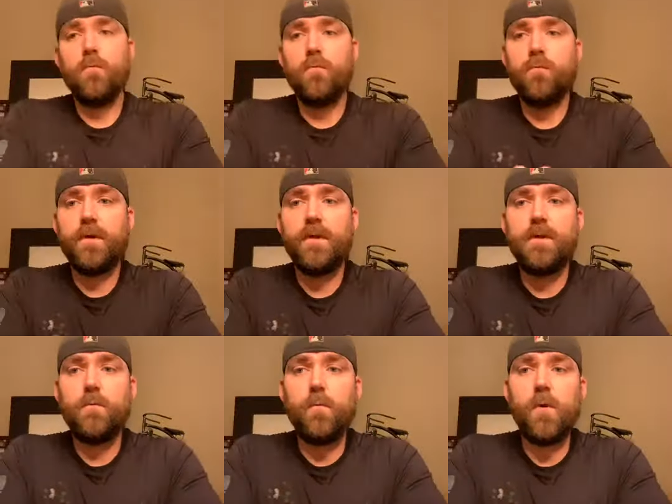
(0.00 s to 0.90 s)

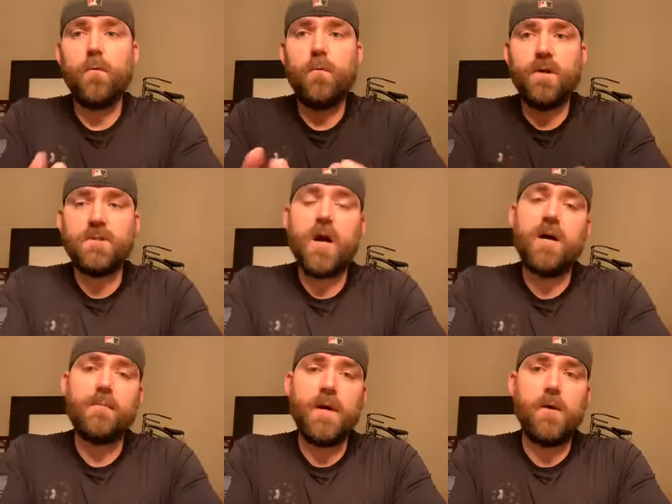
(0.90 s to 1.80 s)
really what we want to talk
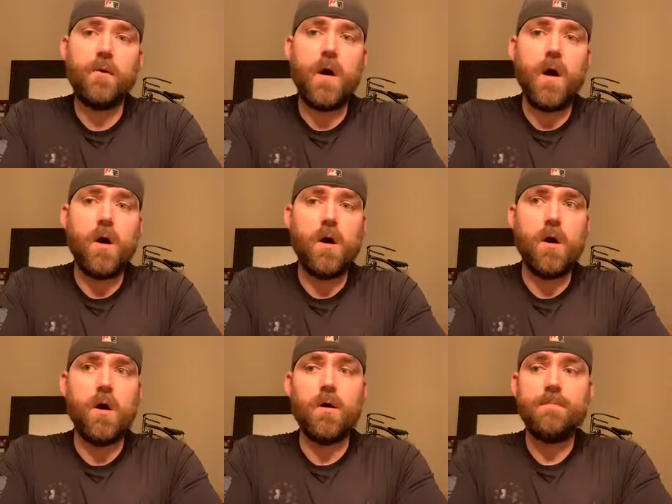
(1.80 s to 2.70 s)
about
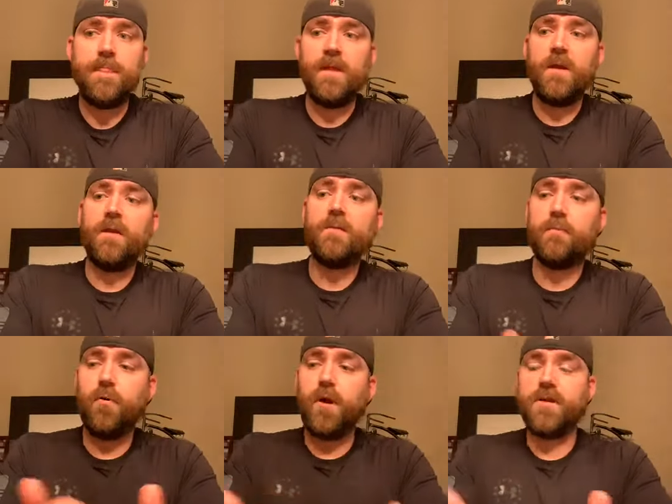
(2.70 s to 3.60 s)
are the
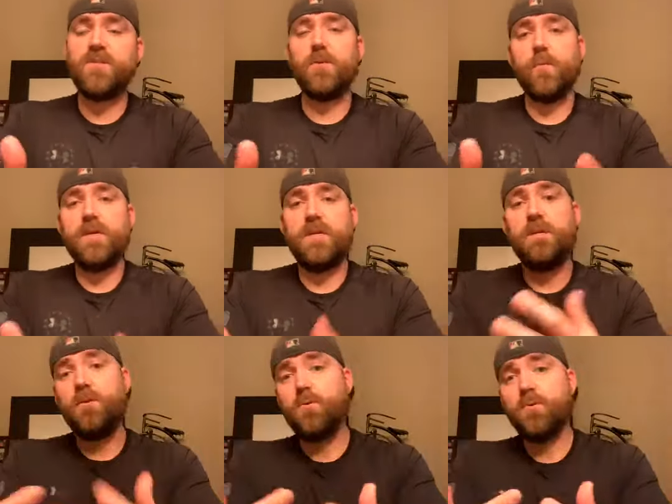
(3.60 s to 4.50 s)
products that we can
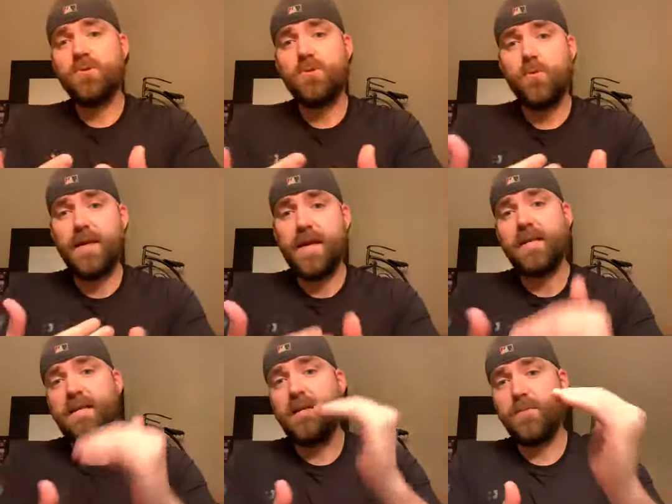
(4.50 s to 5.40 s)
use to, again,
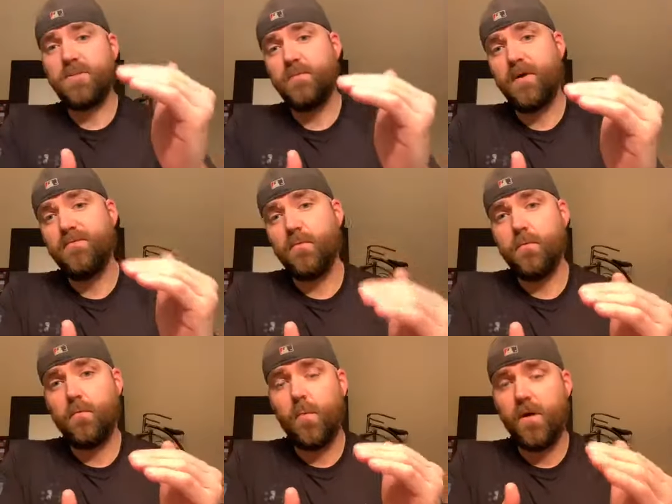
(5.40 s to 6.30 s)
keep us above the
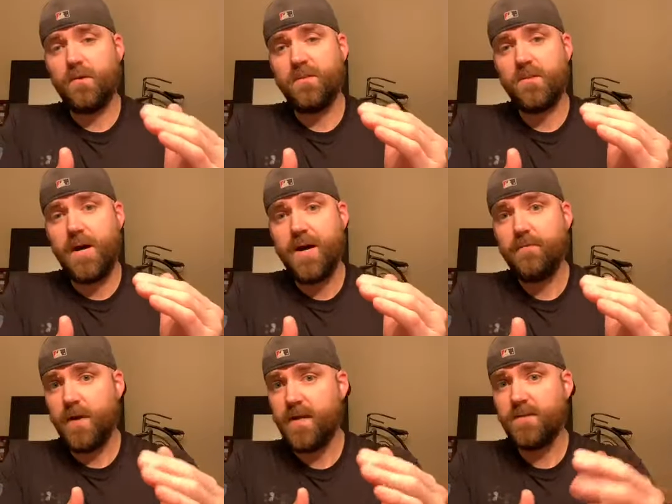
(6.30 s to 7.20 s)
wellness line,
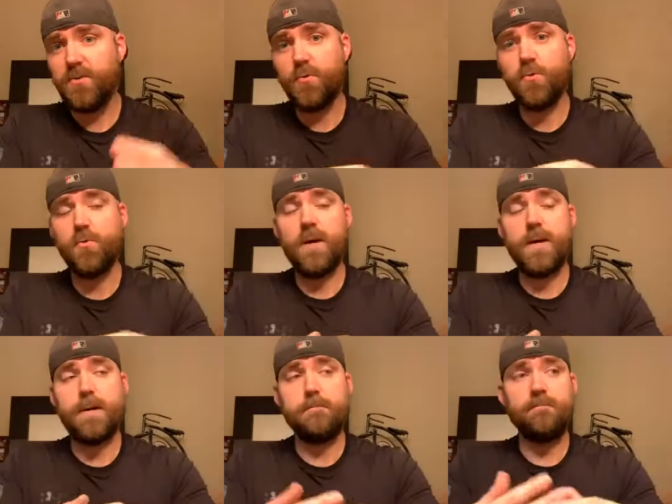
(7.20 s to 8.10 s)
right?
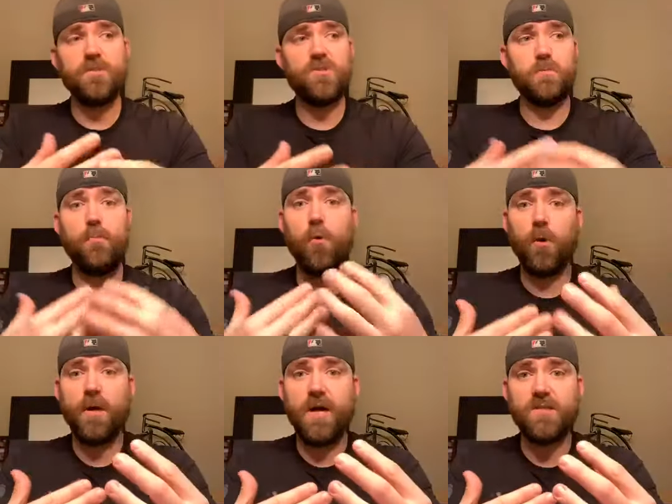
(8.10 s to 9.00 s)
To
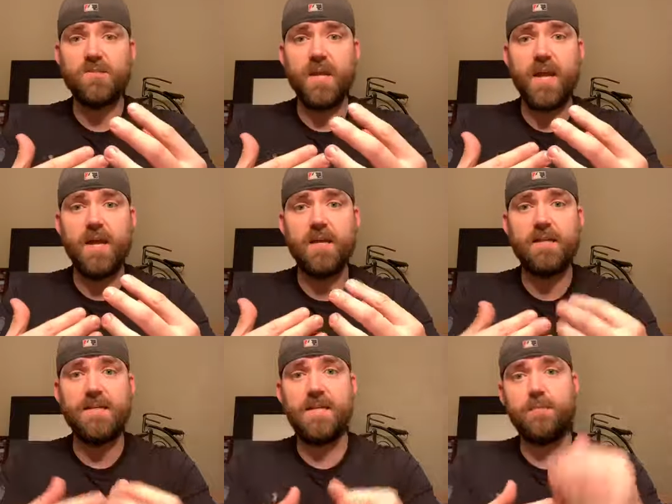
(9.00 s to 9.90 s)
support us
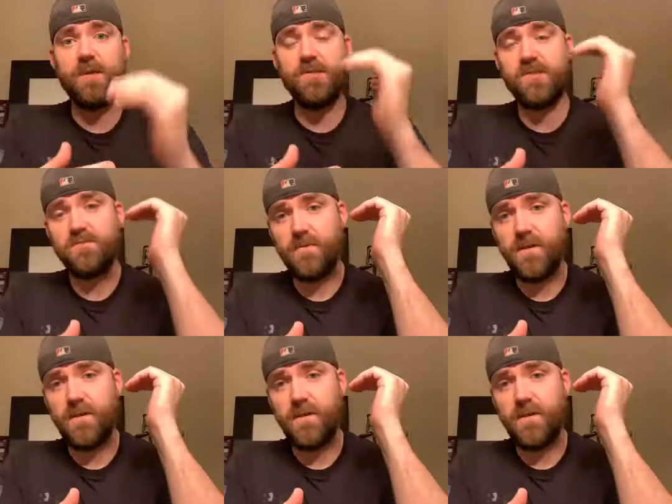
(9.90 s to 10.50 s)
and keep us,